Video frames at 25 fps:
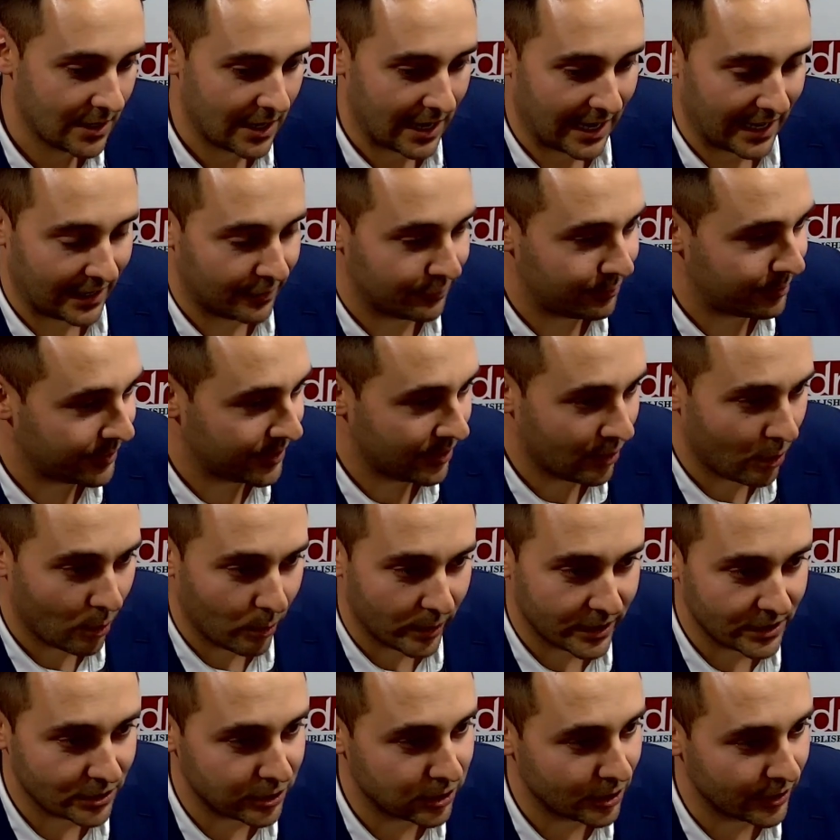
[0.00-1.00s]
I've been
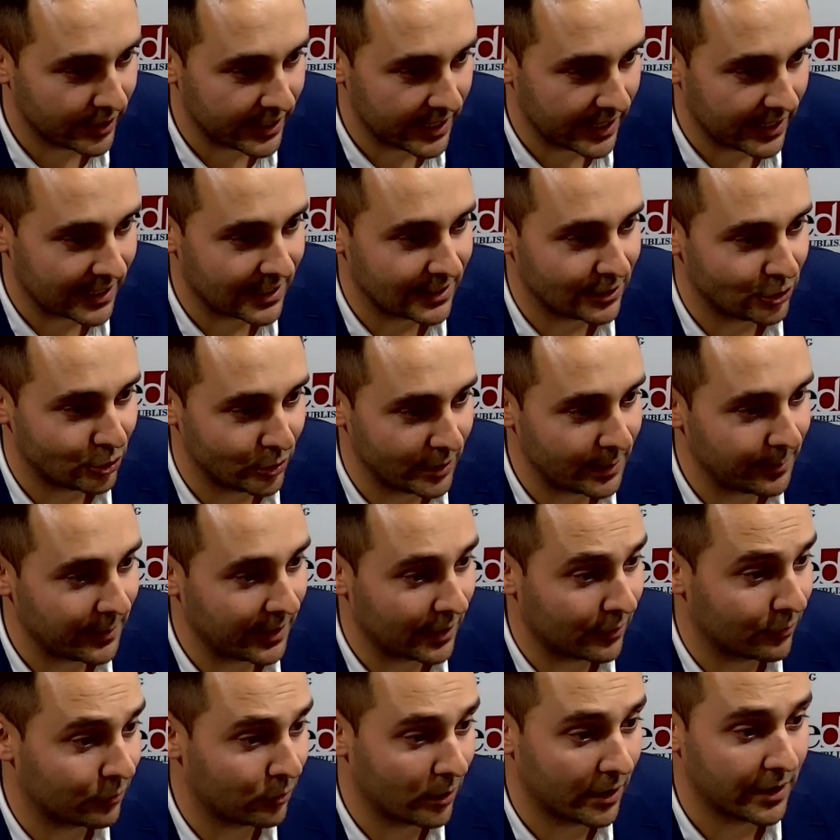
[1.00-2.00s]
always looking and dreaming
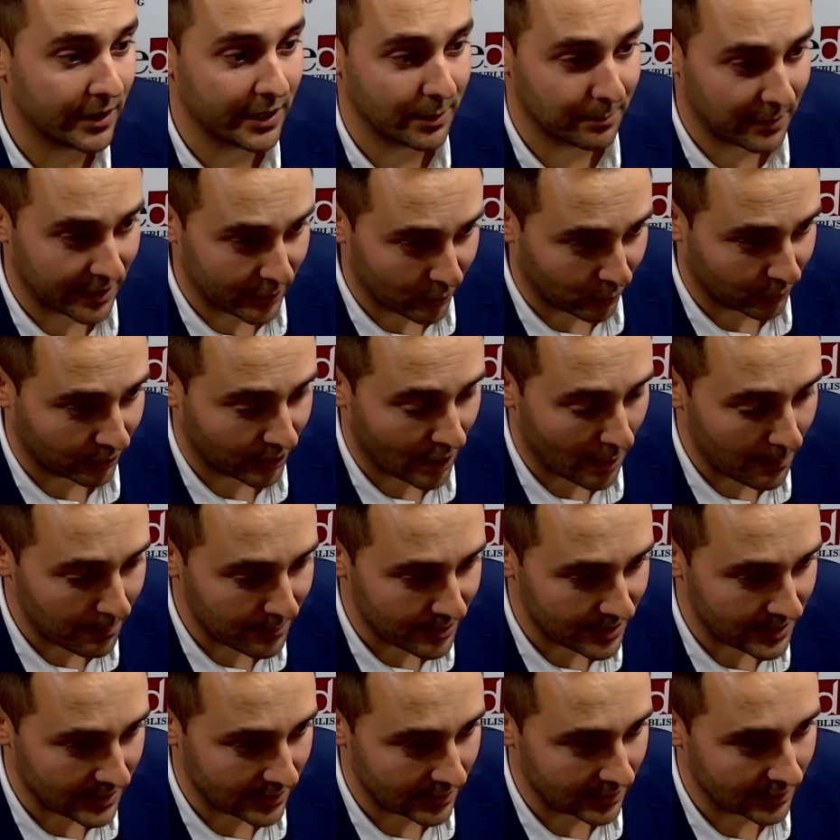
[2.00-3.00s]
of running my own
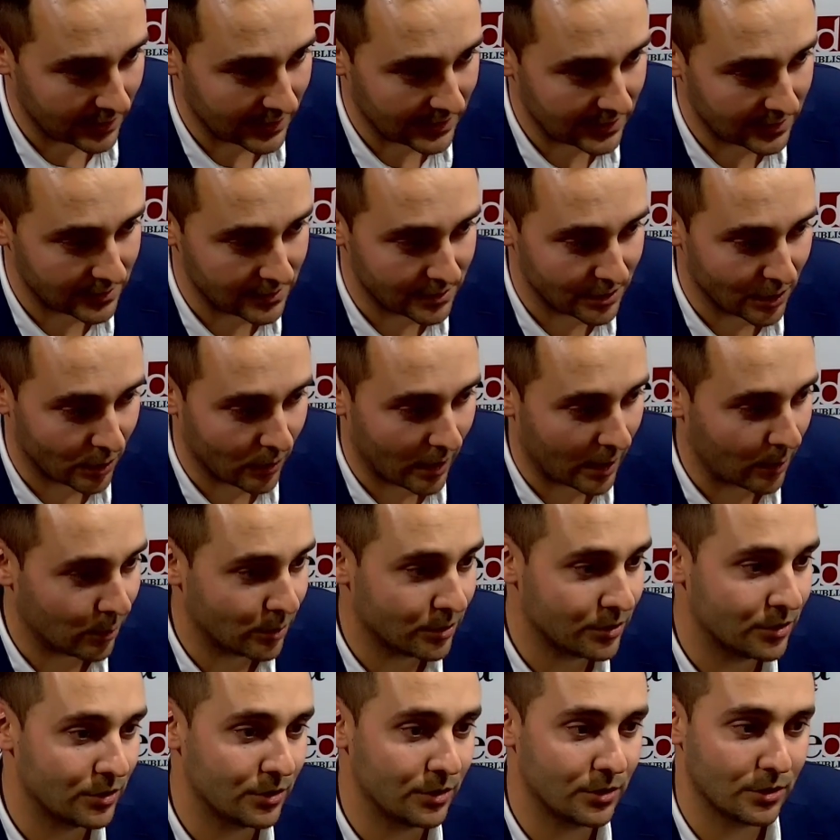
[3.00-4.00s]
company. And so I
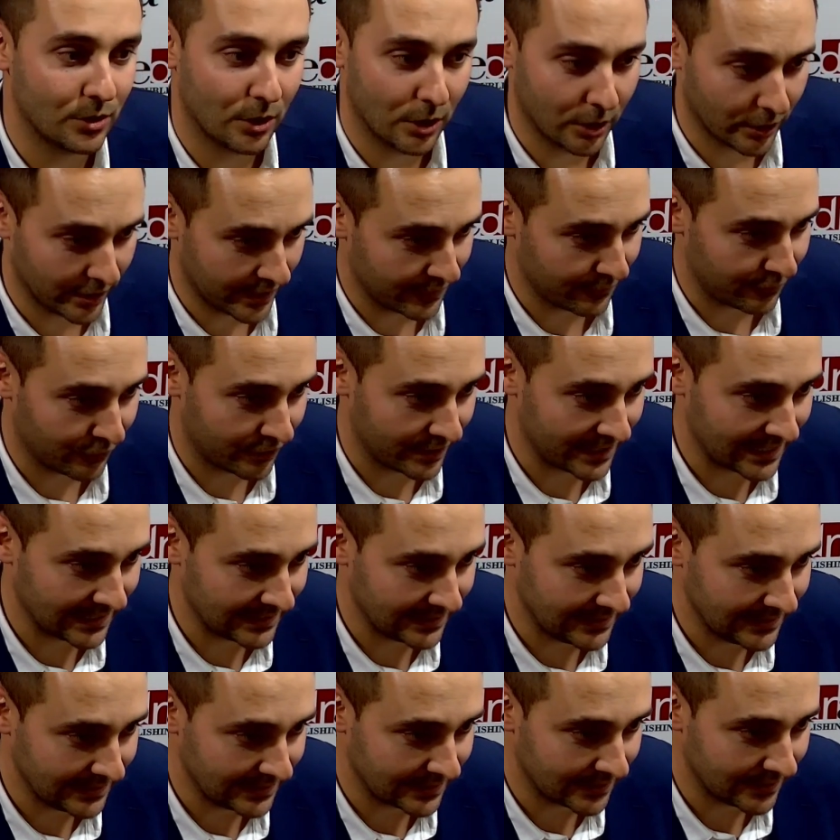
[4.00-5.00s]
was looking for an
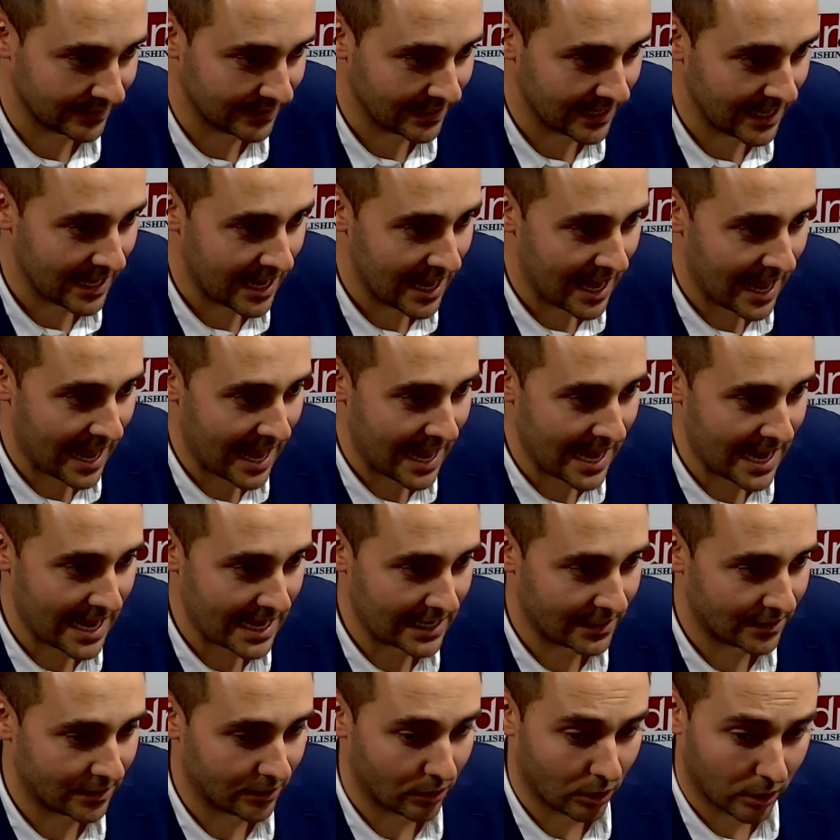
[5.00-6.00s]
idea,
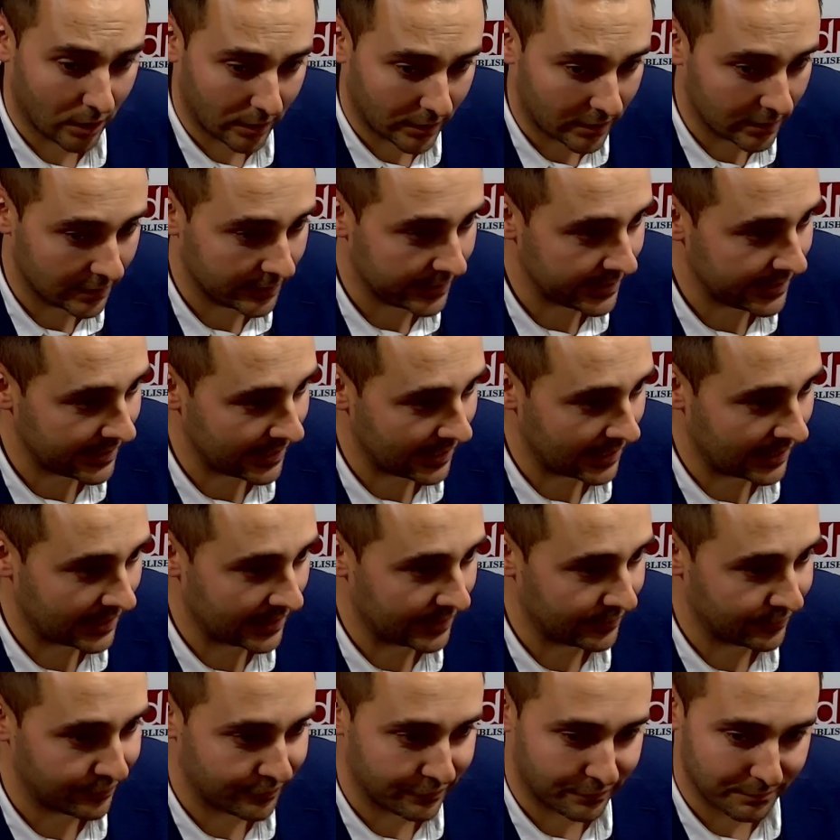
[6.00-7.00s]
and luckily
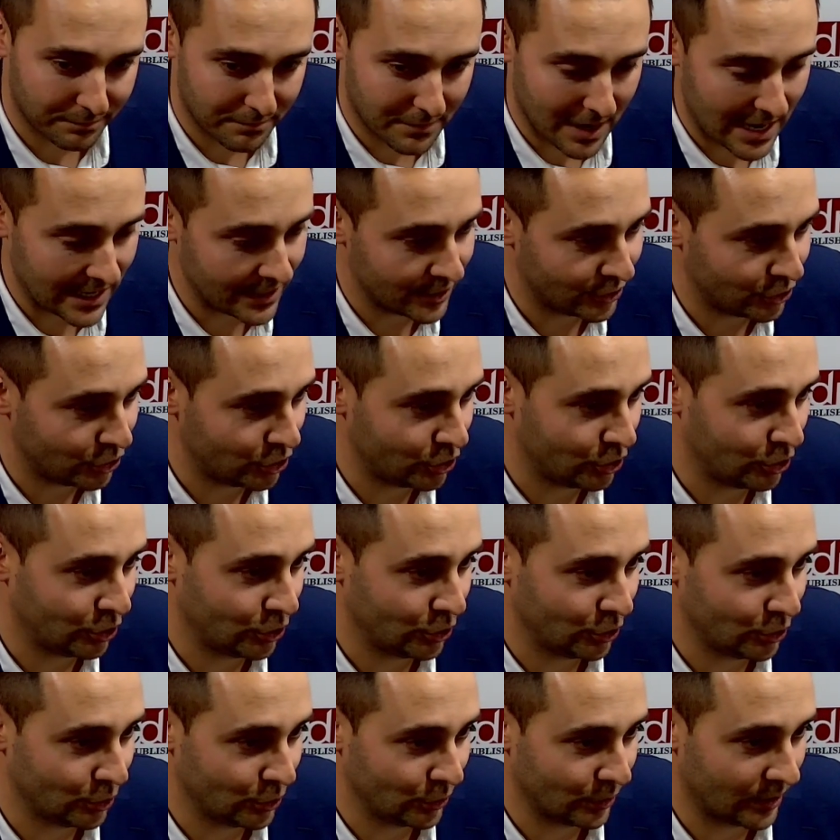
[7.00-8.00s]
I've managed
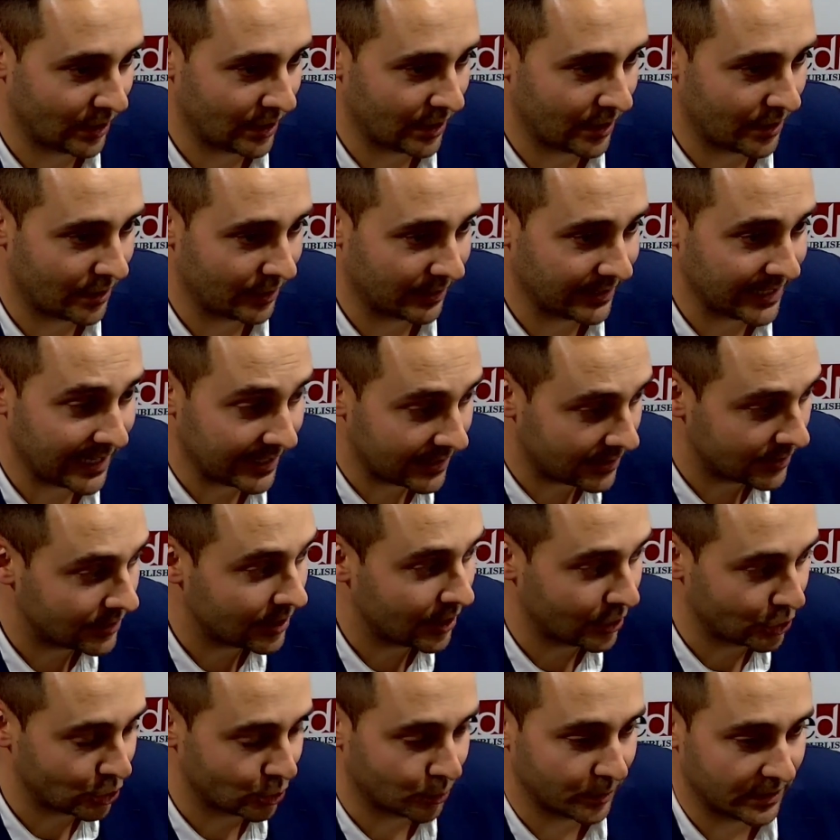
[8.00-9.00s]
to get in
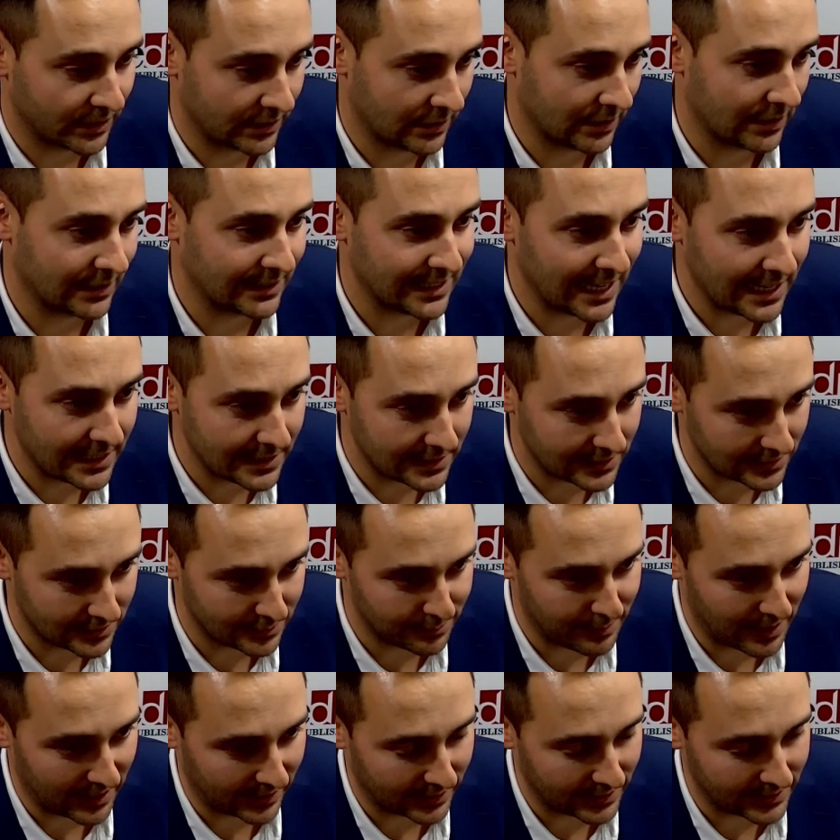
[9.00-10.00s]
touch with a dentist
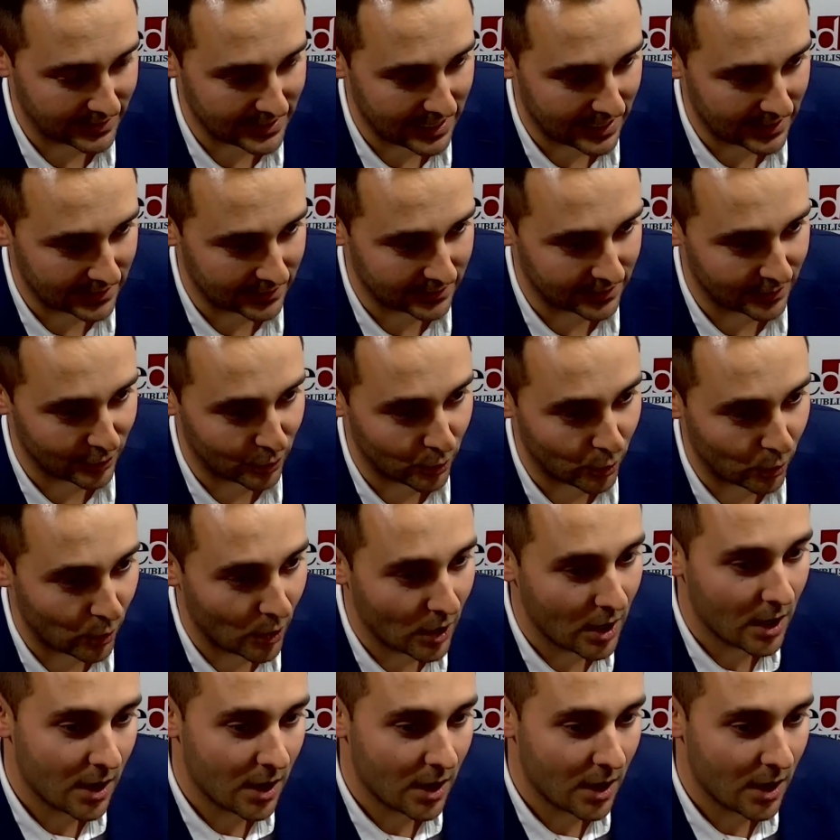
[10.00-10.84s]
back in Canada who